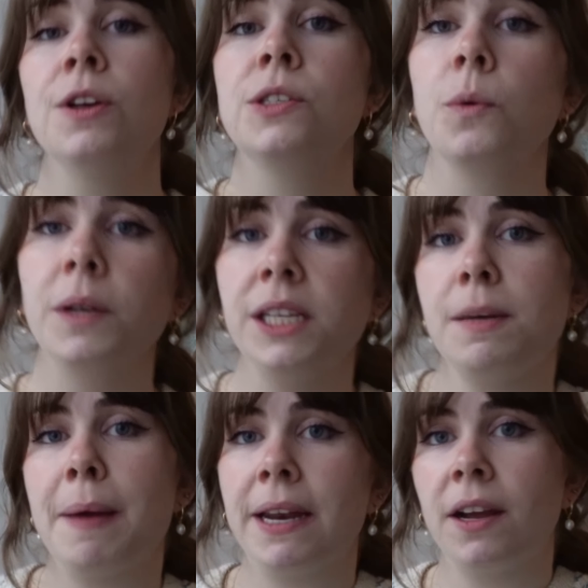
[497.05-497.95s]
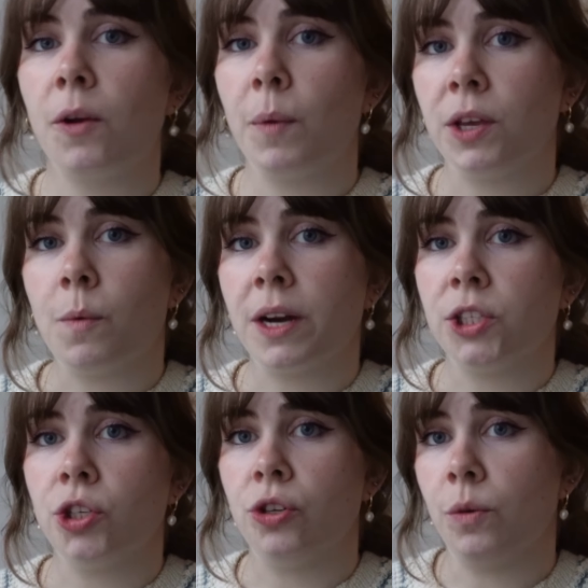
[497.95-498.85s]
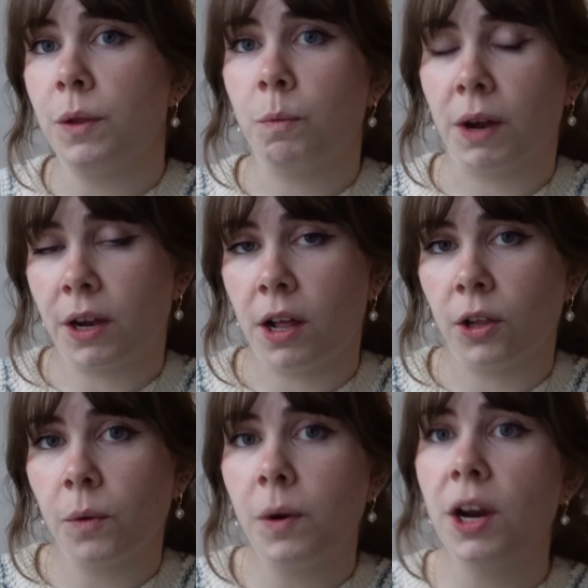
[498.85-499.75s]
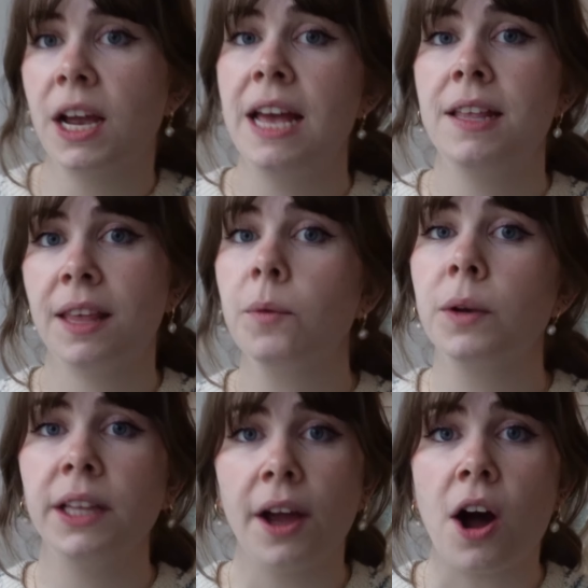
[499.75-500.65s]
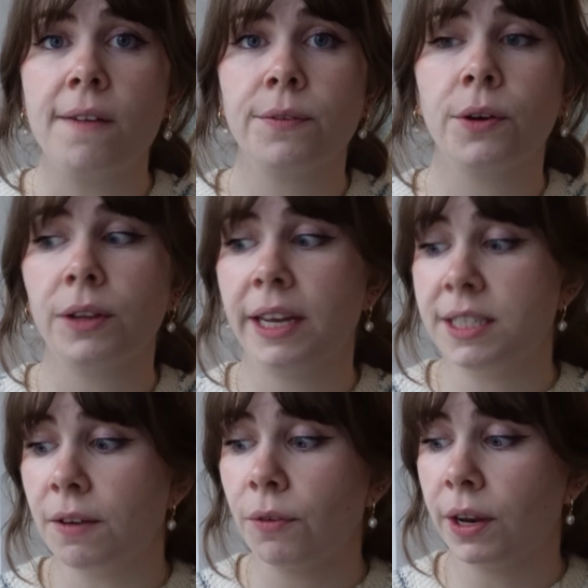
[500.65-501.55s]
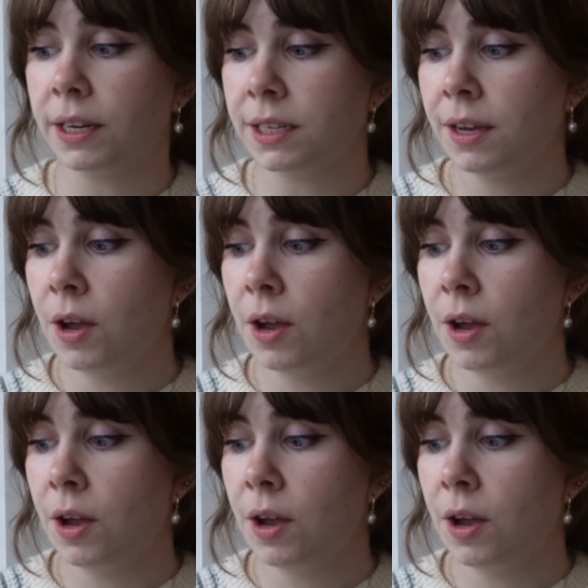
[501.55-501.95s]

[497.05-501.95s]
So really depending on what you wanted to do with what color work, they really offer like different